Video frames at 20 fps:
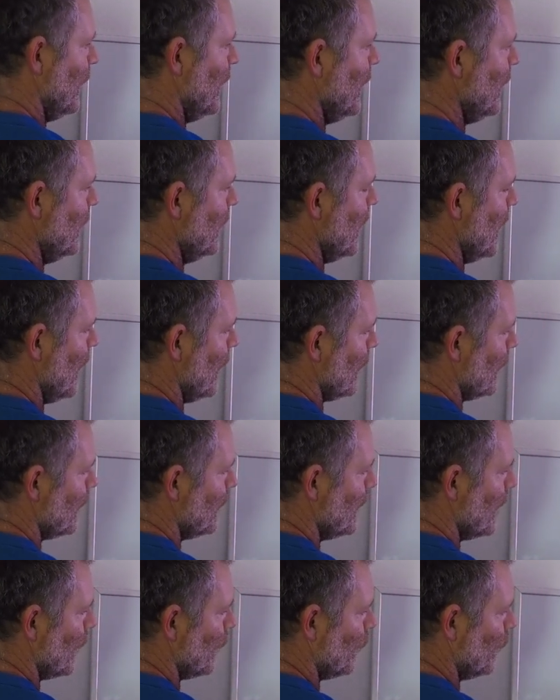in
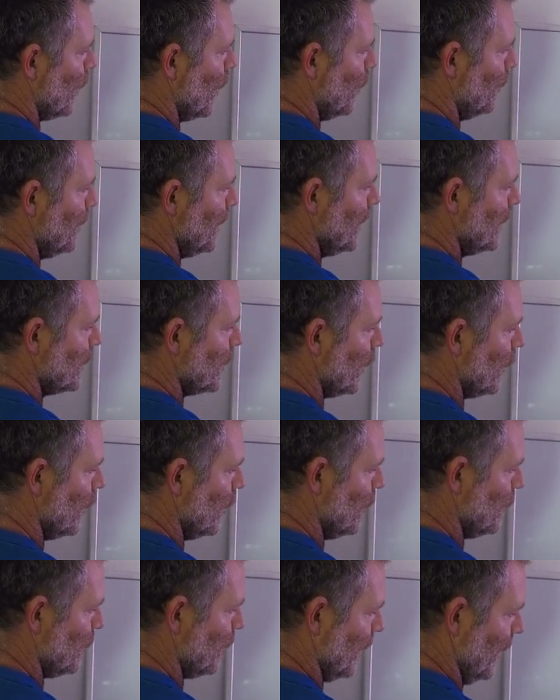there, there will be
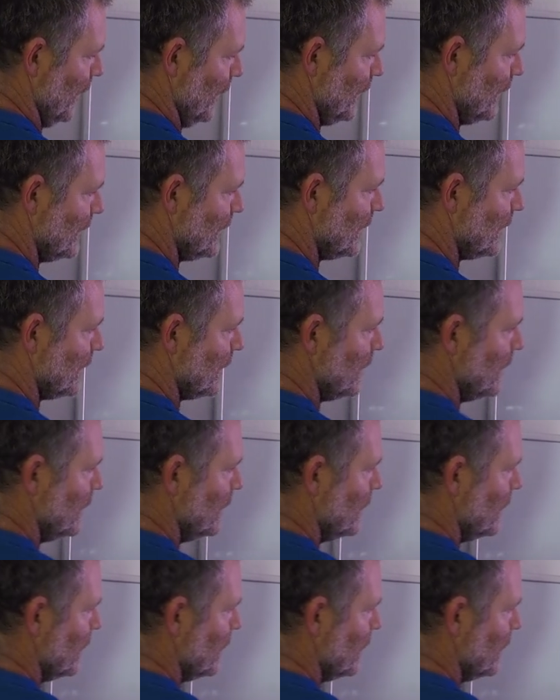current breaks.